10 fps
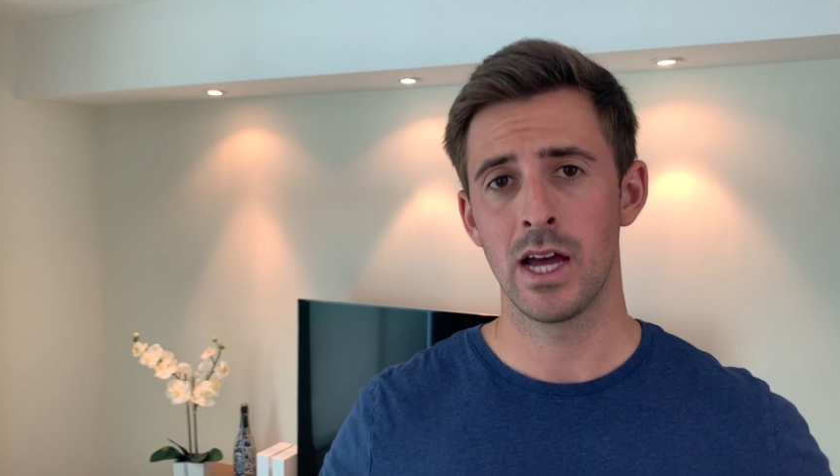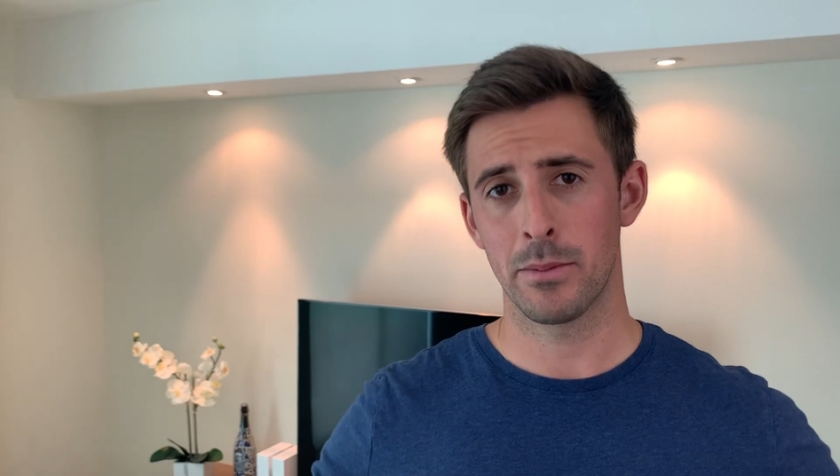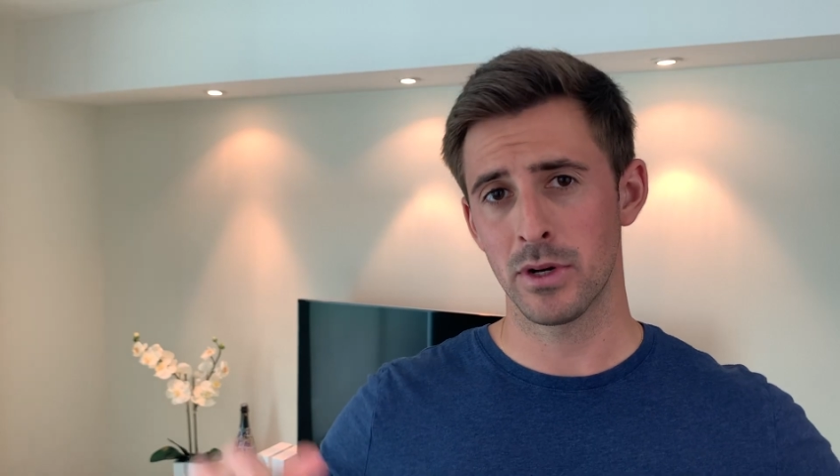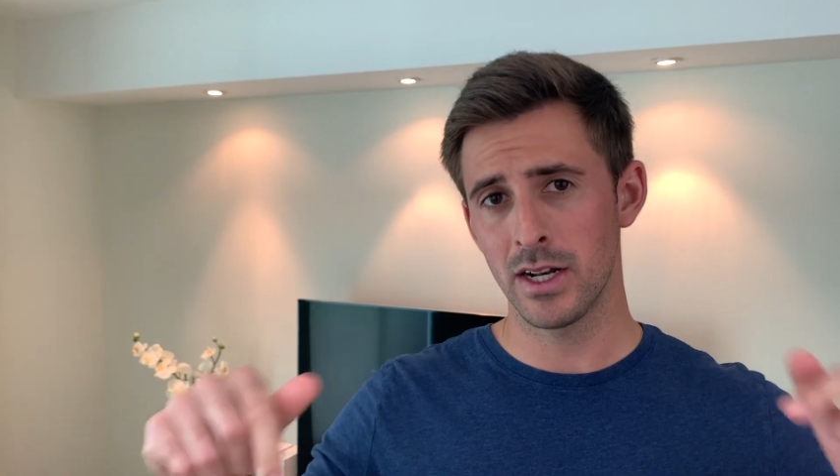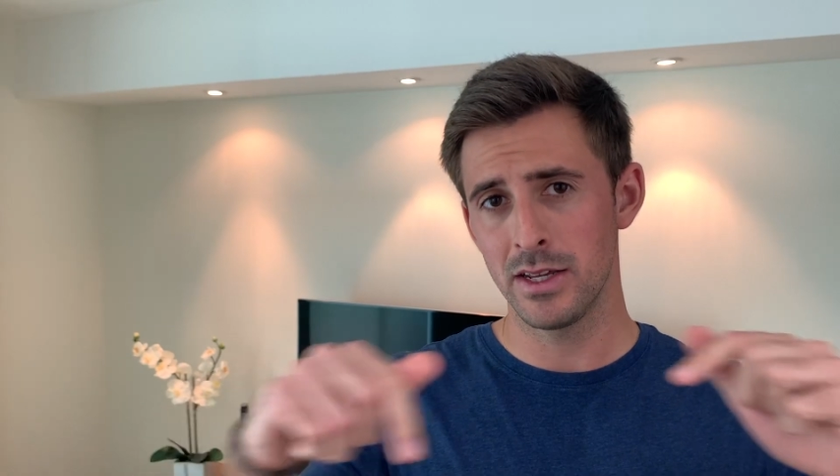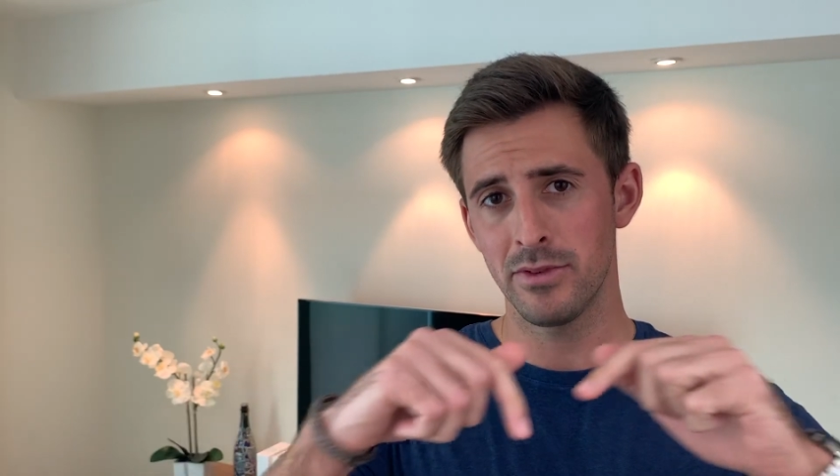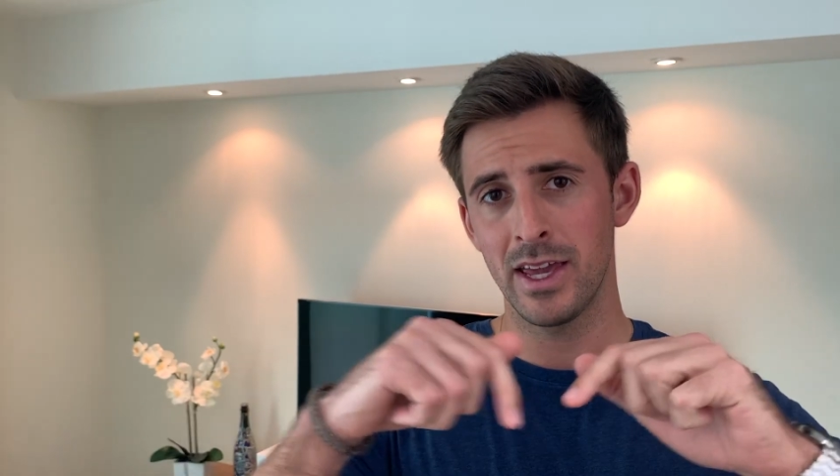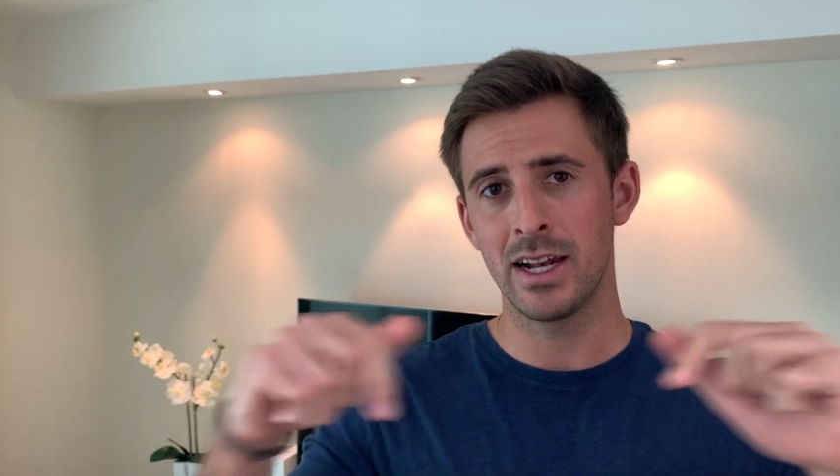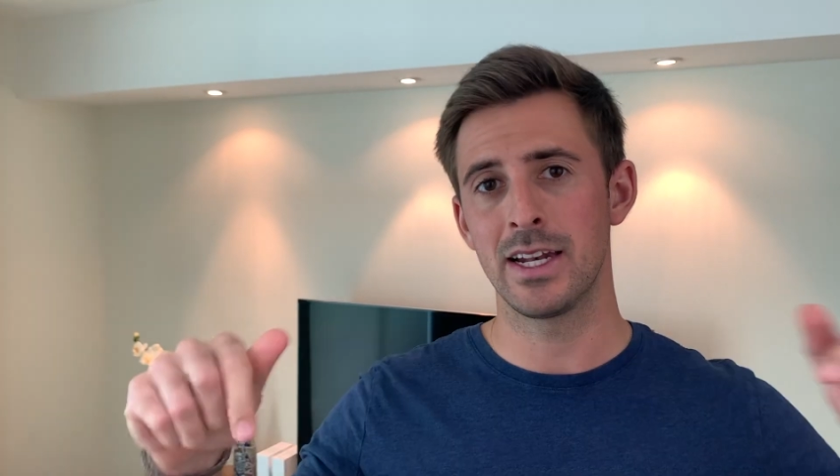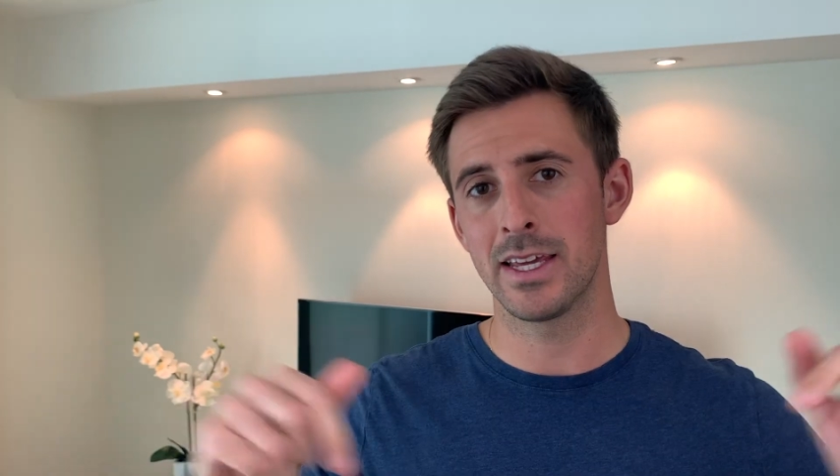I'm going to leave
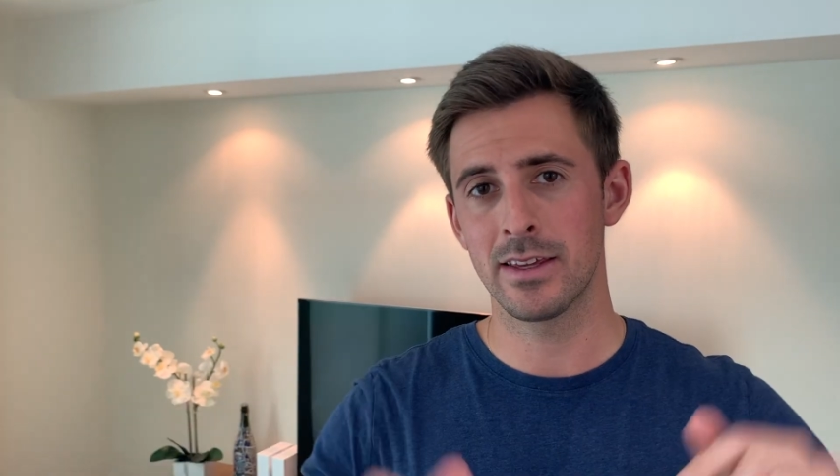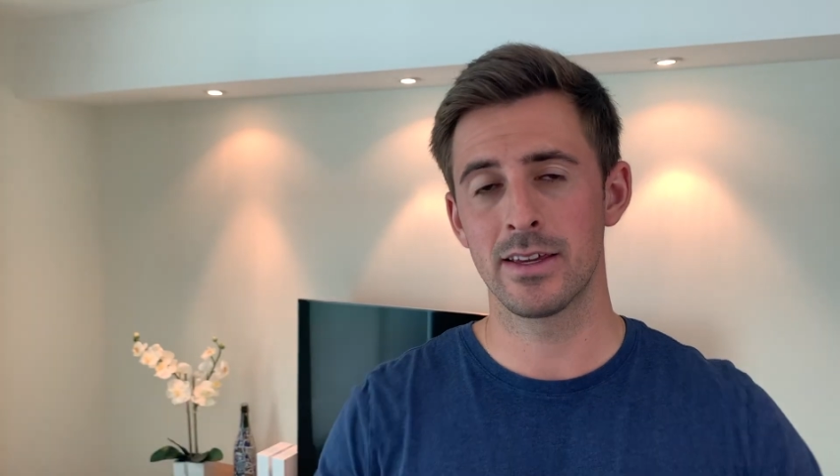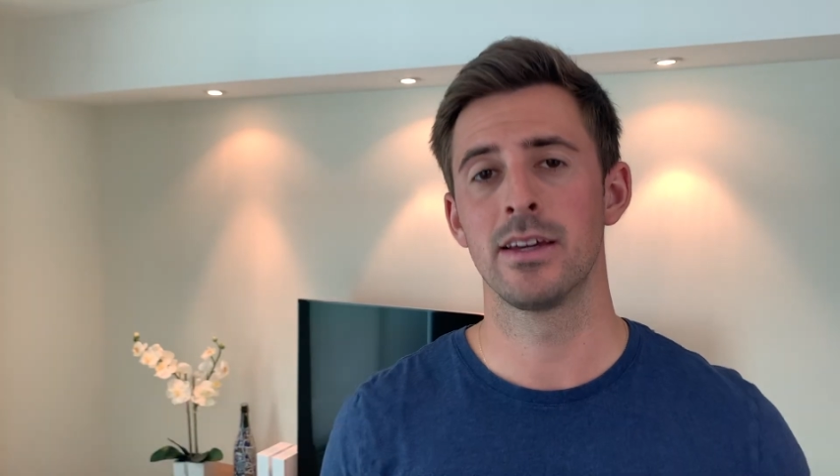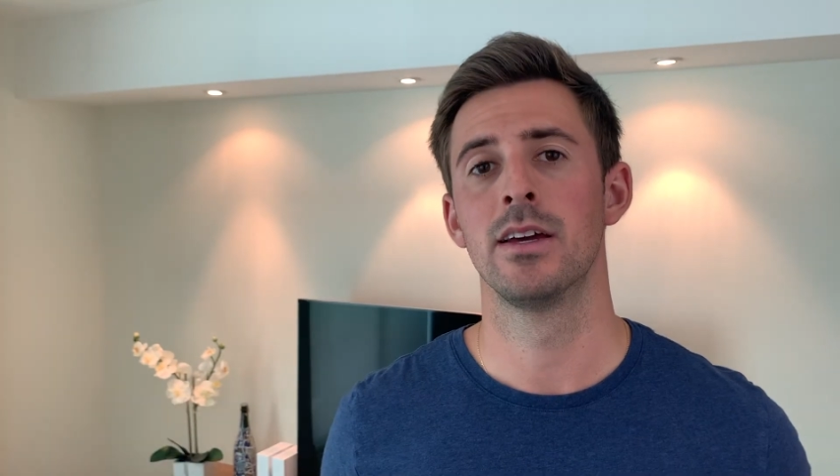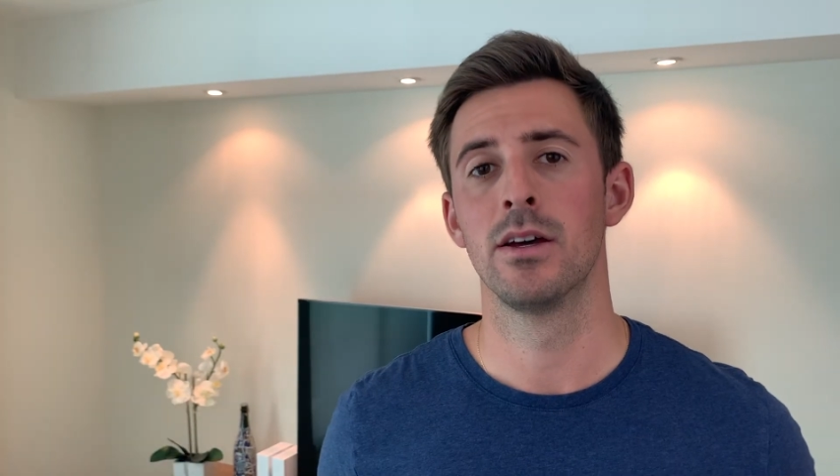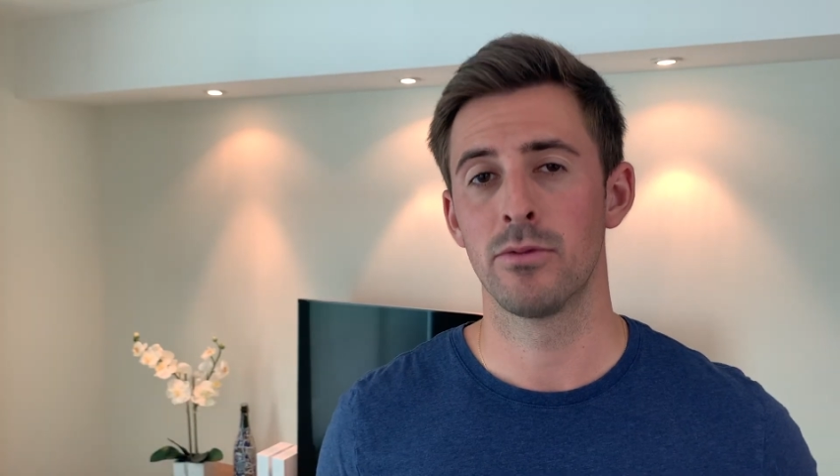a link